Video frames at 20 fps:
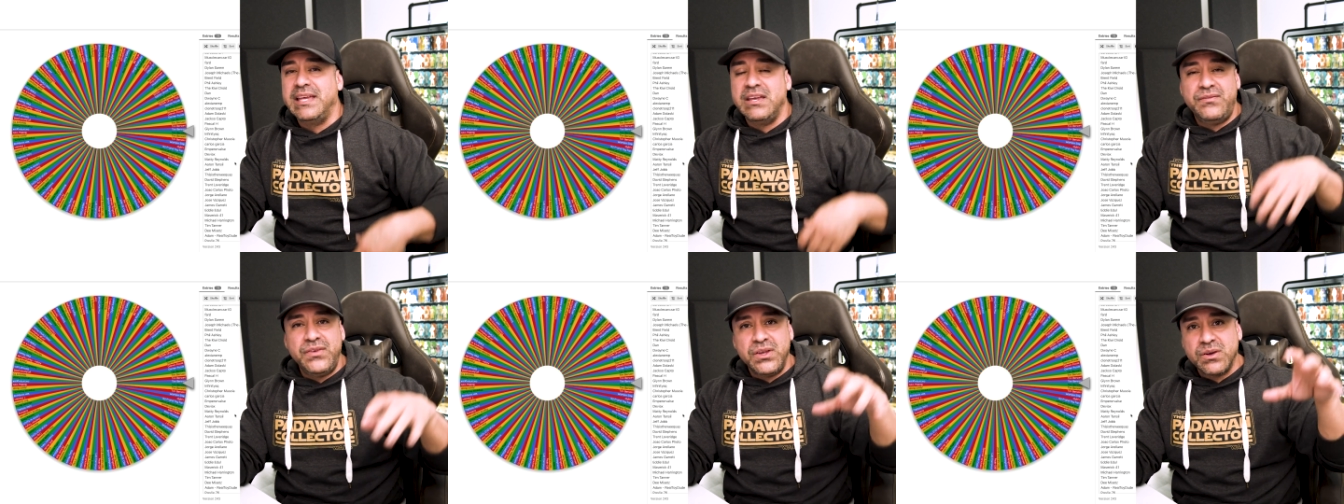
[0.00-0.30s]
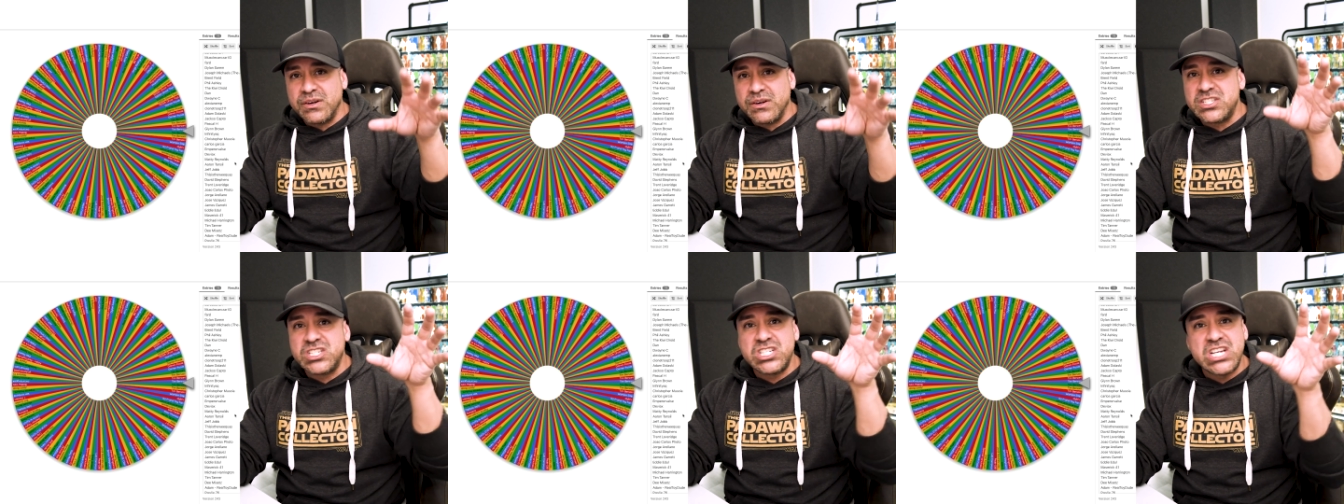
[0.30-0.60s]
If
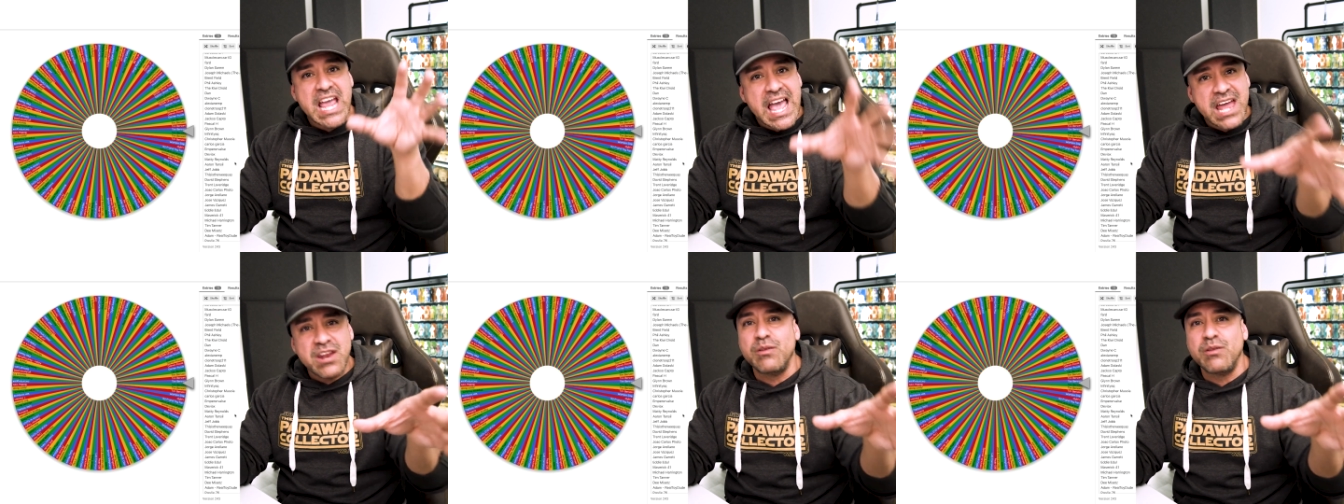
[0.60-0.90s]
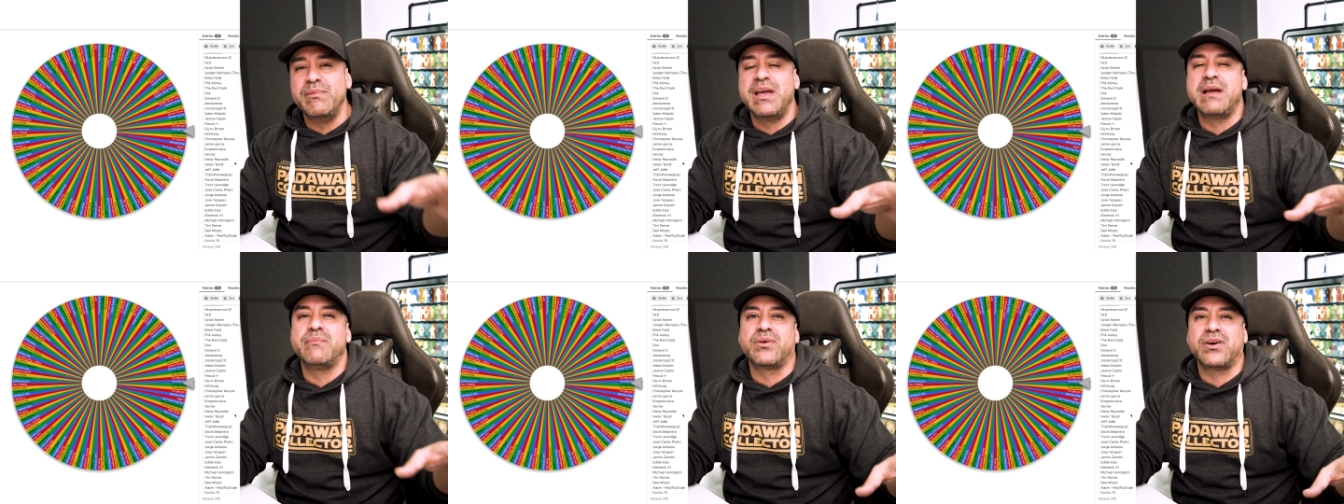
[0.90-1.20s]
you're a channel
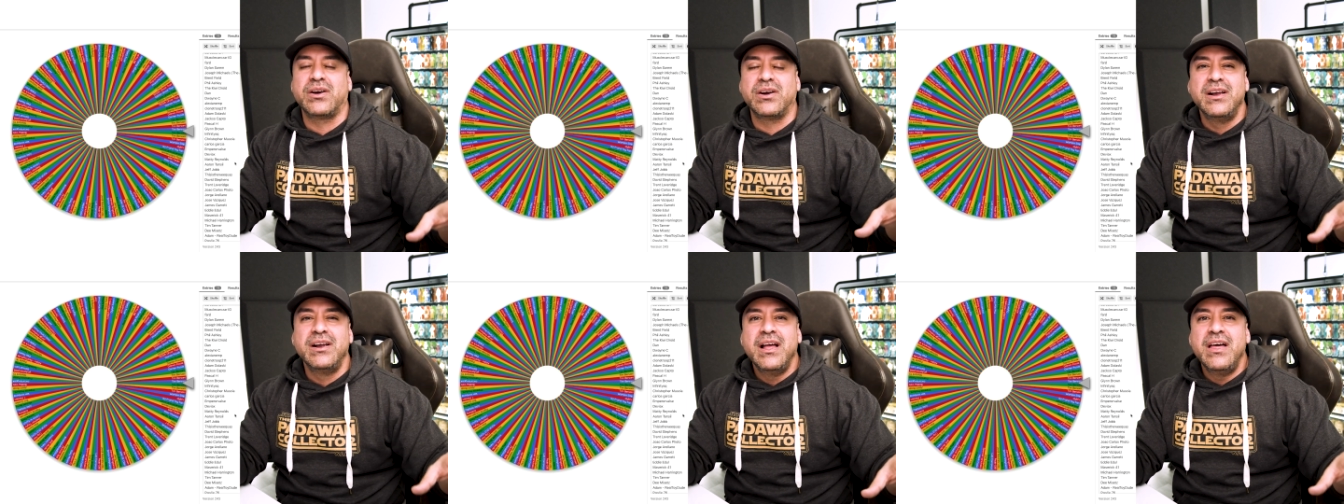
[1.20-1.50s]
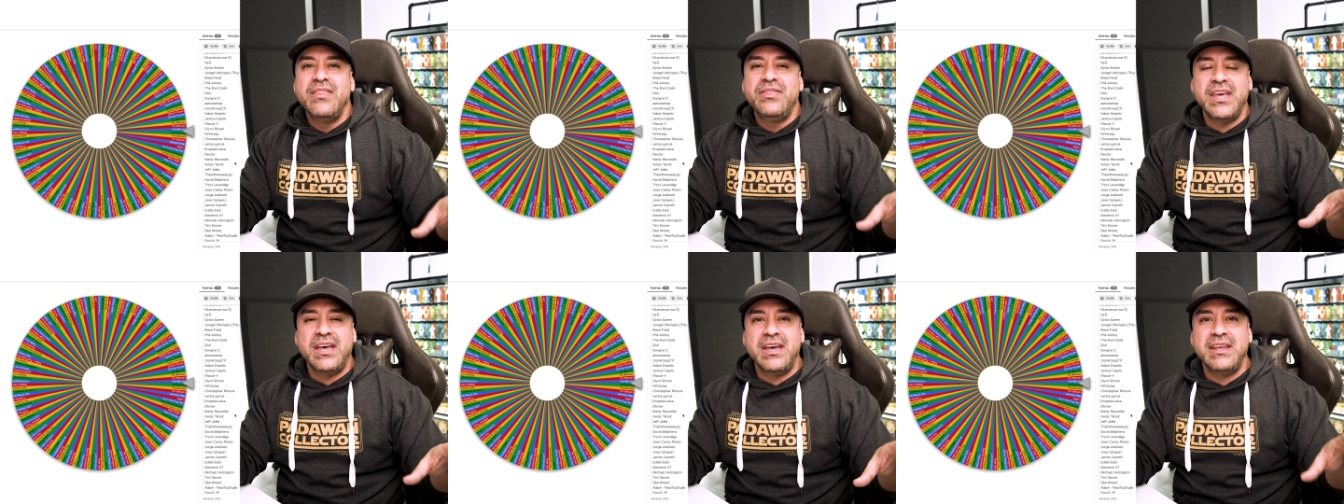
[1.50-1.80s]
member,
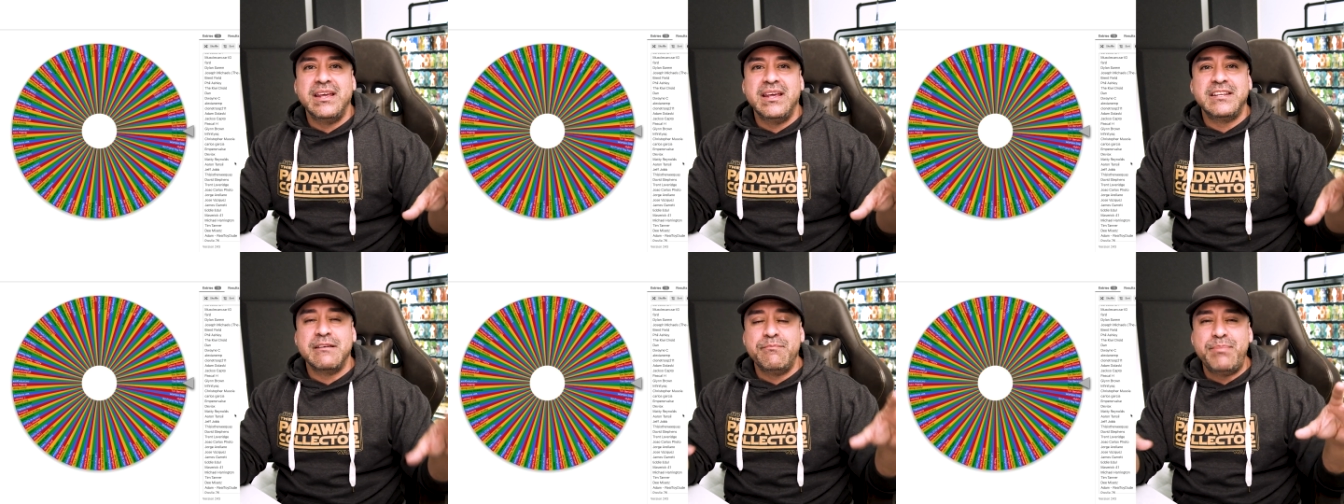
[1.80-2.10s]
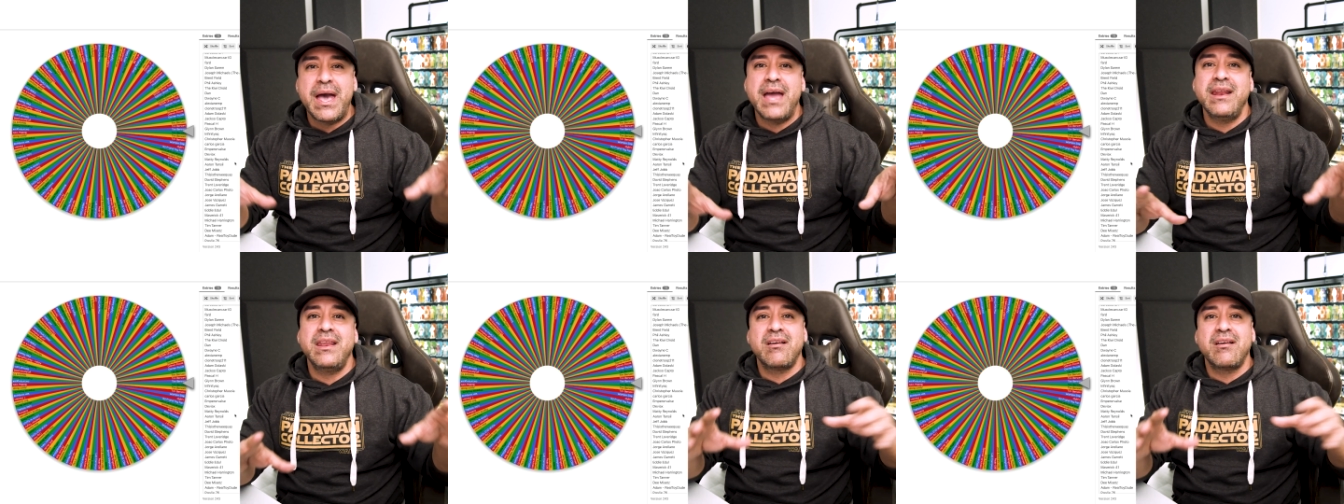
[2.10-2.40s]
then
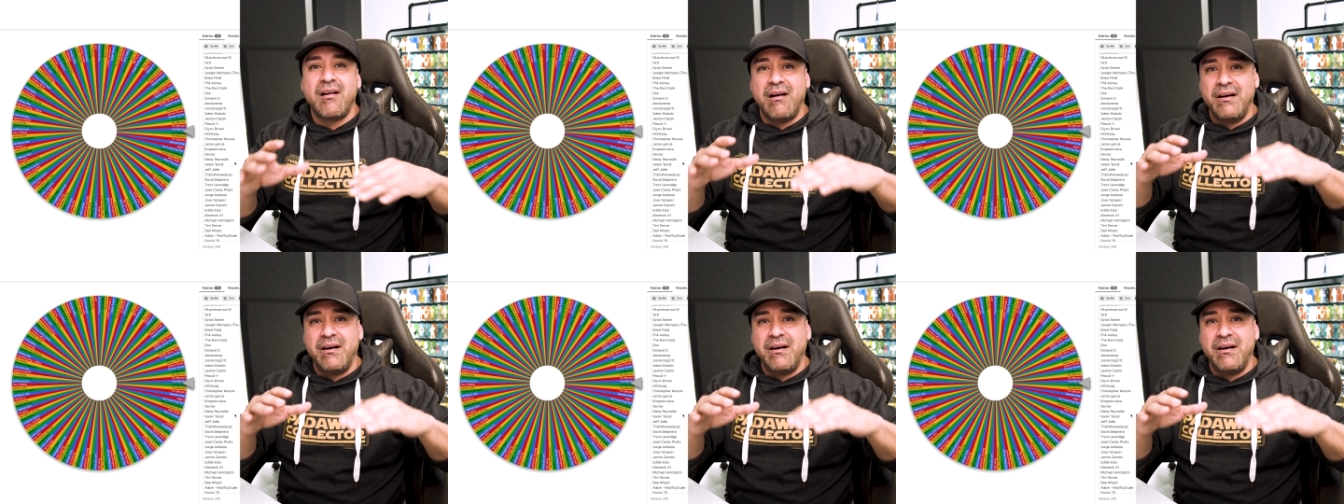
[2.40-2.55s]
depending